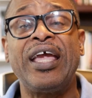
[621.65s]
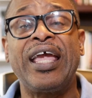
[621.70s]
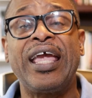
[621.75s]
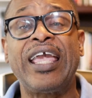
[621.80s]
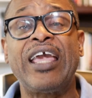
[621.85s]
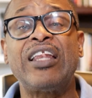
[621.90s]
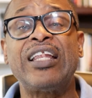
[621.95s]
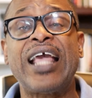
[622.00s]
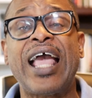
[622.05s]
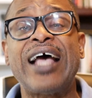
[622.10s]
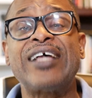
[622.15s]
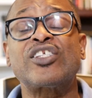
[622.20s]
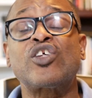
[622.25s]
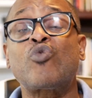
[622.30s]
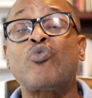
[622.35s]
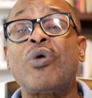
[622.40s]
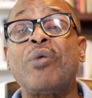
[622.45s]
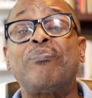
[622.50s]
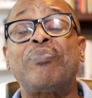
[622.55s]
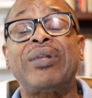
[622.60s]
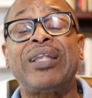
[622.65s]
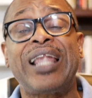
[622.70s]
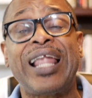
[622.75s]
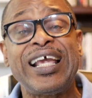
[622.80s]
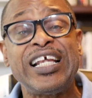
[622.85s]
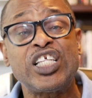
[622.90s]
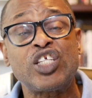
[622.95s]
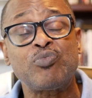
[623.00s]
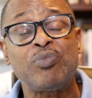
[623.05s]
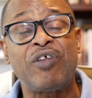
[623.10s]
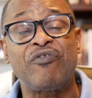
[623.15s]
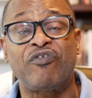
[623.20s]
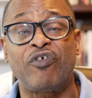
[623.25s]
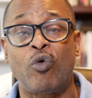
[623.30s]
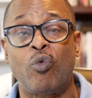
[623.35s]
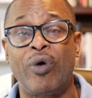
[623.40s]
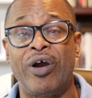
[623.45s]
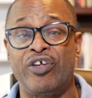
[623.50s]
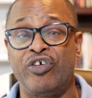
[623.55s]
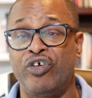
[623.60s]
in as a replacement for
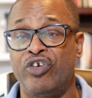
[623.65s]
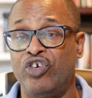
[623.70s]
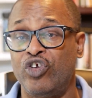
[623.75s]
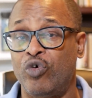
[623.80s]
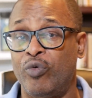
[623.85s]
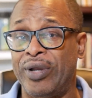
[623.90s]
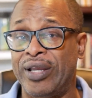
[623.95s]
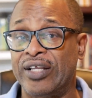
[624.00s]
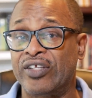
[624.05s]
what you're doing.